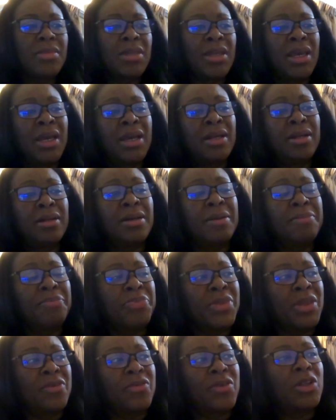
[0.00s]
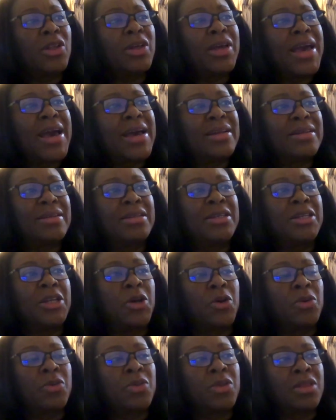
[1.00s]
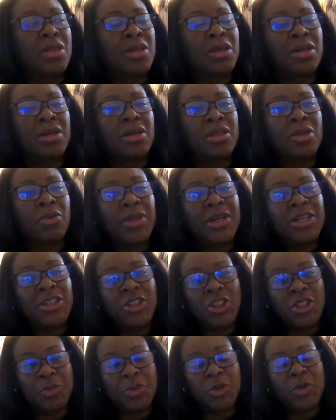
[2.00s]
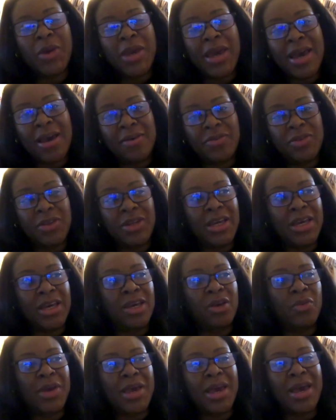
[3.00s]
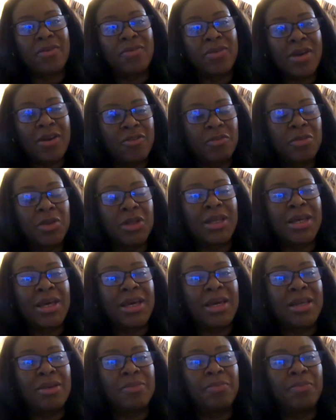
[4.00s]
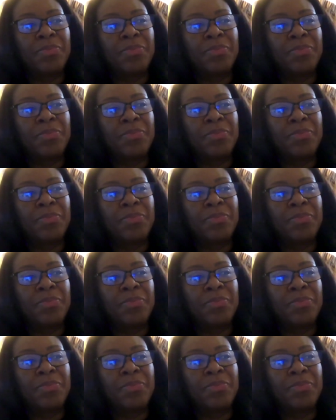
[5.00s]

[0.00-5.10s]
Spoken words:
And if you look at the relationships we have today, we have government-led,